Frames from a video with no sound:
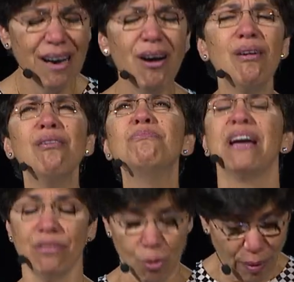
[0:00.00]
Oh,
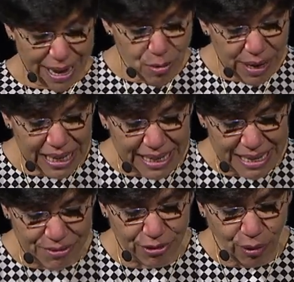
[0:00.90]
may the way we
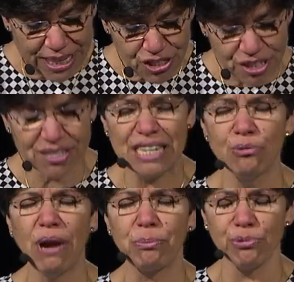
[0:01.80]
live graciously
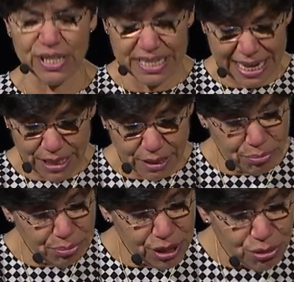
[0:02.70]
represent the
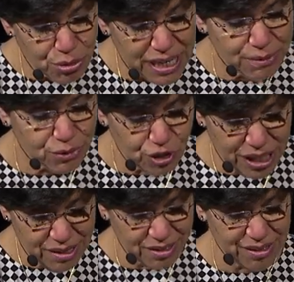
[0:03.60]
beauty of
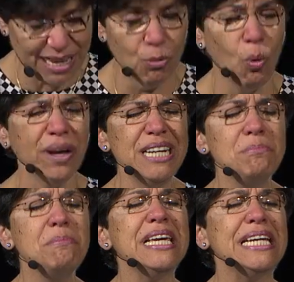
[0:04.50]
Jesus and what it
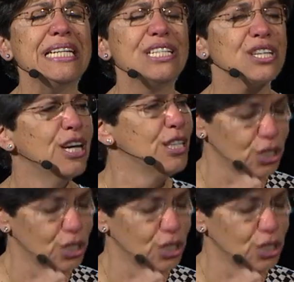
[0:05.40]
means